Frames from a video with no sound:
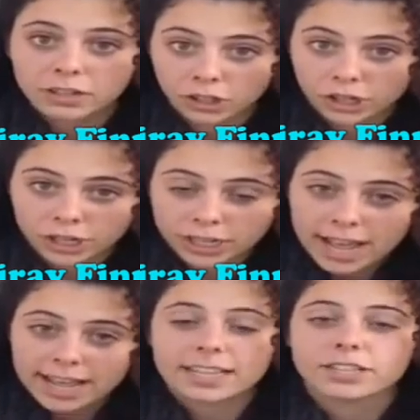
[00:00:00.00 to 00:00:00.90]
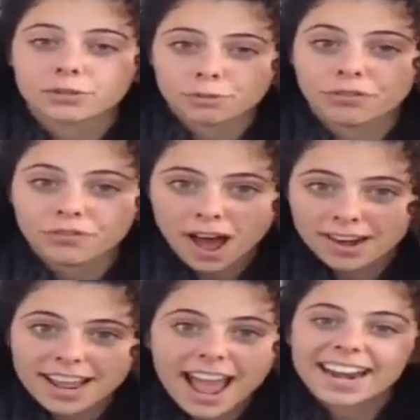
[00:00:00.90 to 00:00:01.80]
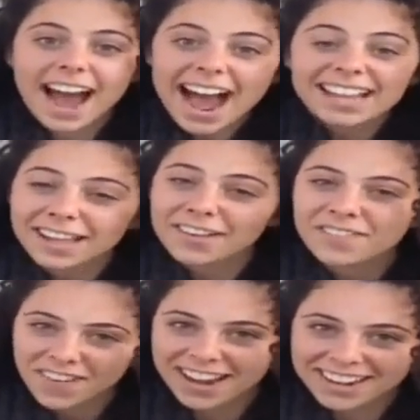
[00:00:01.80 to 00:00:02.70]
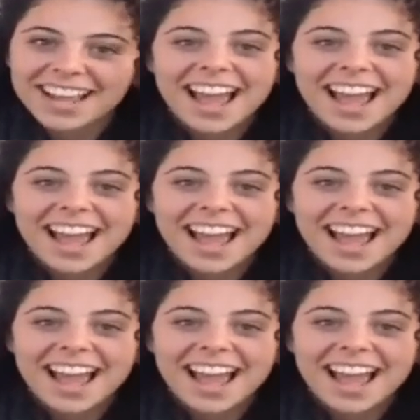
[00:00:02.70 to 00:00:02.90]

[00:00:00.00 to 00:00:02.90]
way to learn is through fun, and I love fun,